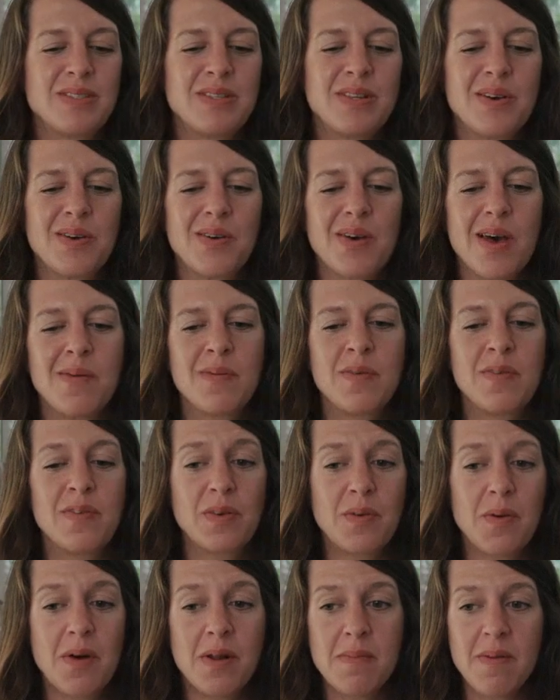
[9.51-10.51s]
so I moved
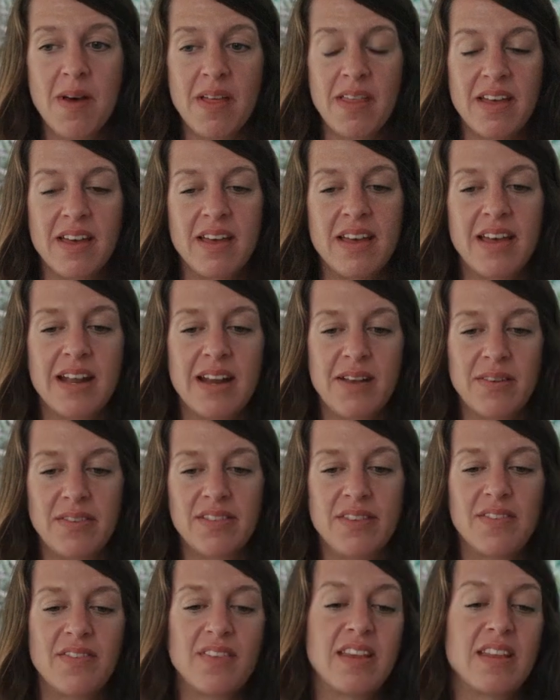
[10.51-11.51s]
to Guatemala and I
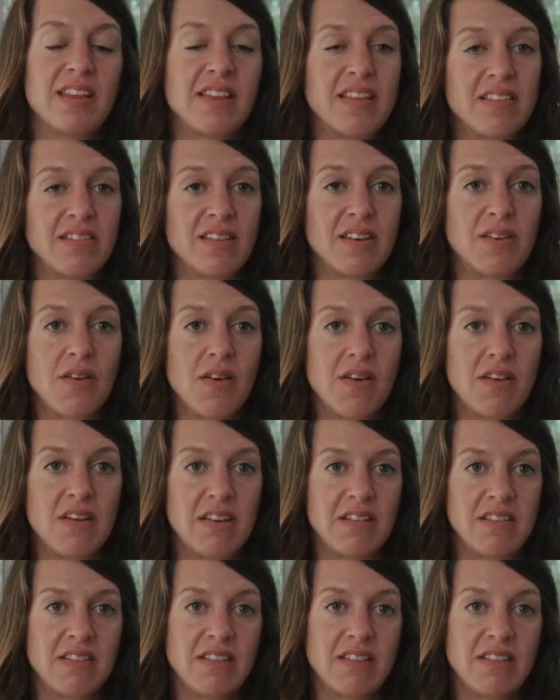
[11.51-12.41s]
was living in this agrarian